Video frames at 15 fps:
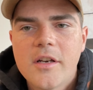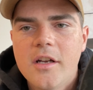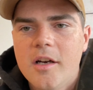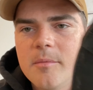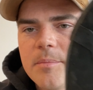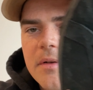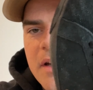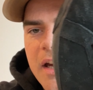
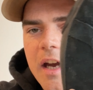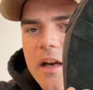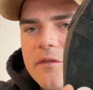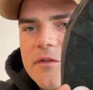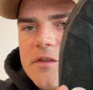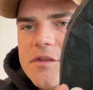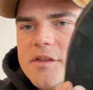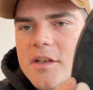up
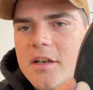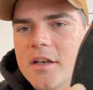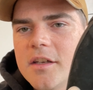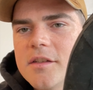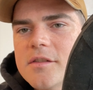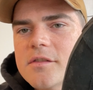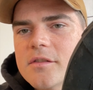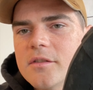half a
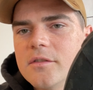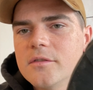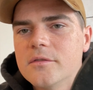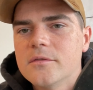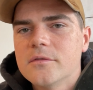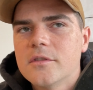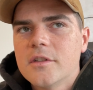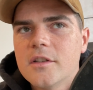size,
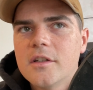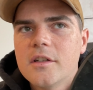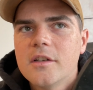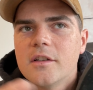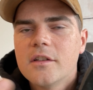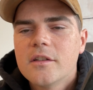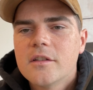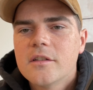so
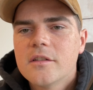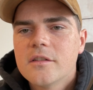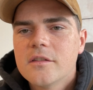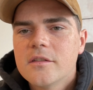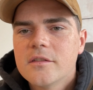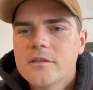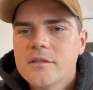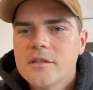
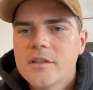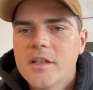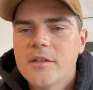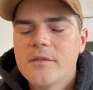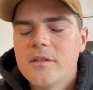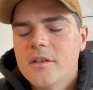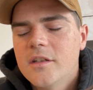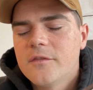it
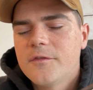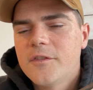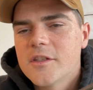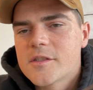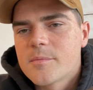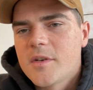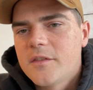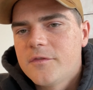
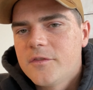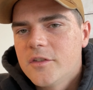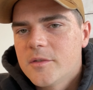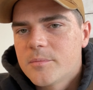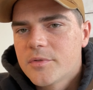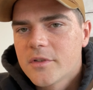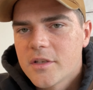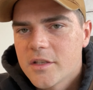fits my foot pretty